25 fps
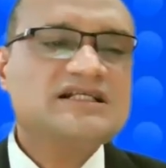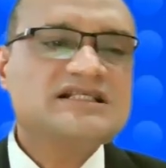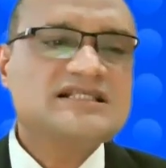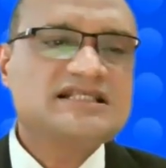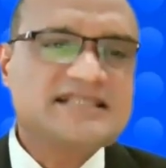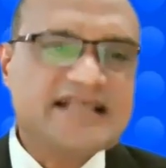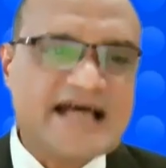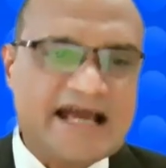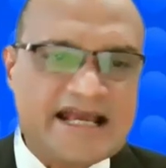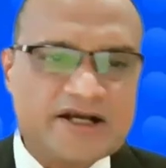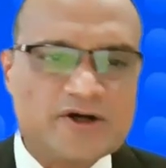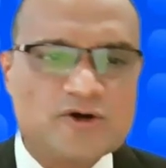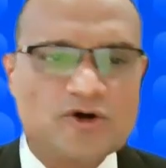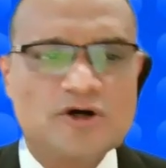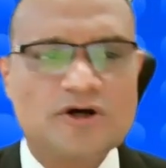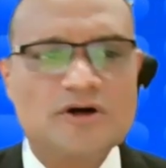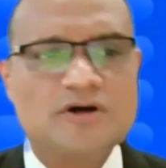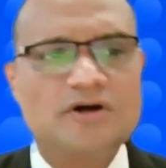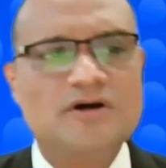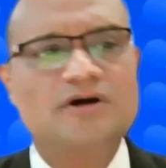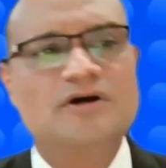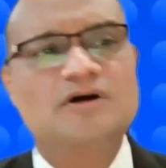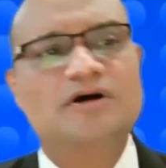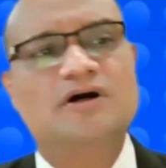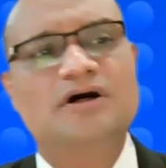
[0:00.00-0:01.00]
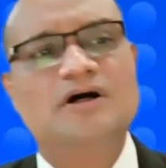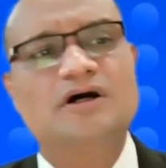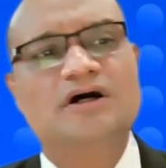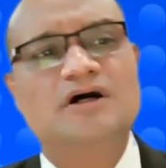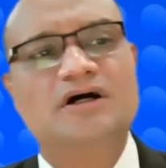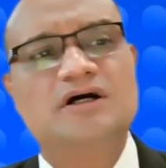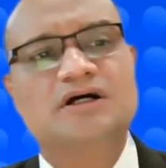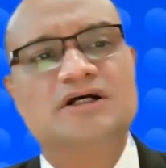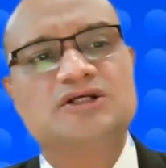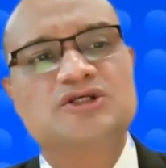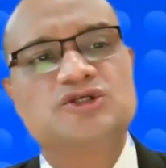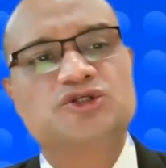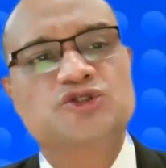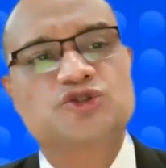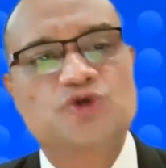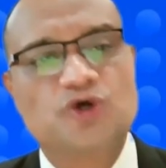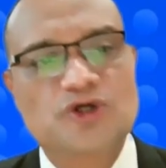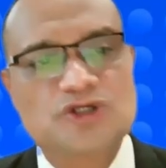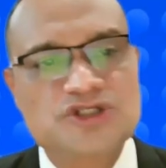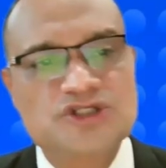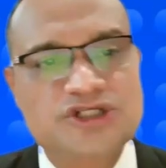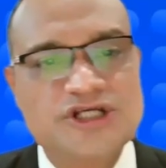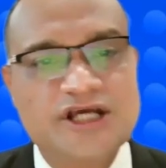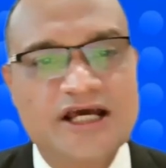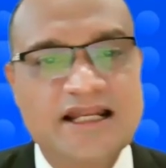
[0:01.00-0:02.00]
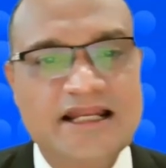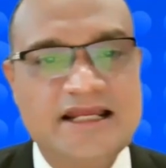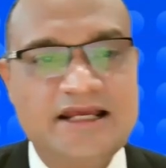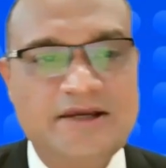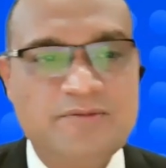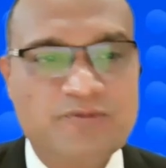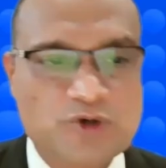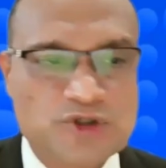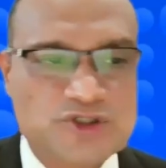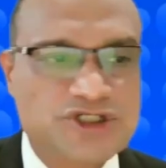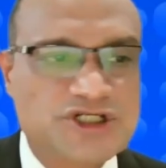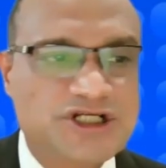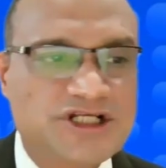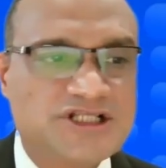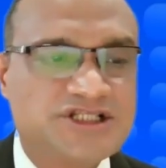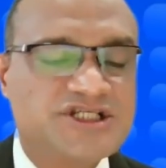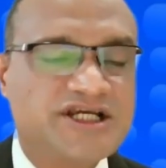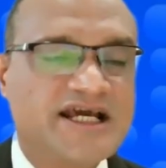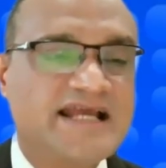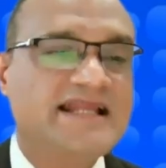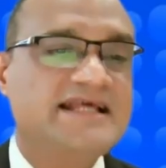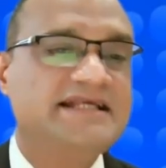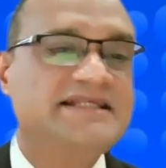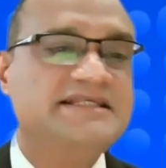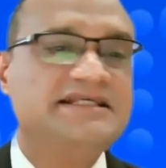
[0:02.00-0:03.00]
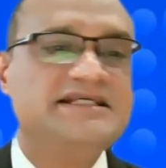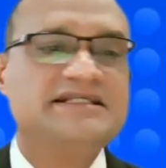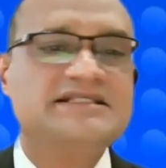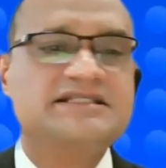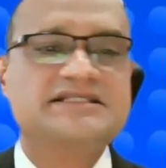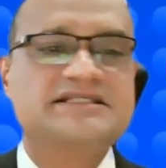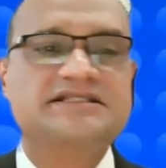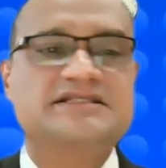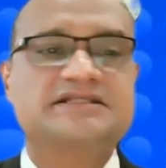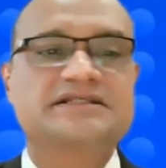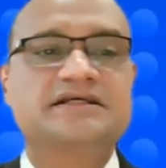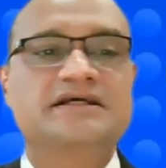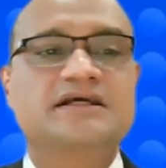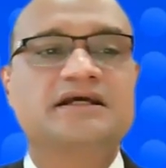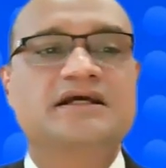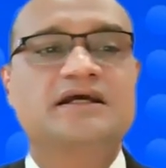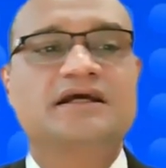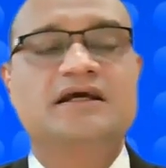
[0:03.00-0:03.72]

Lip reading: Psychosocial emotional challenges.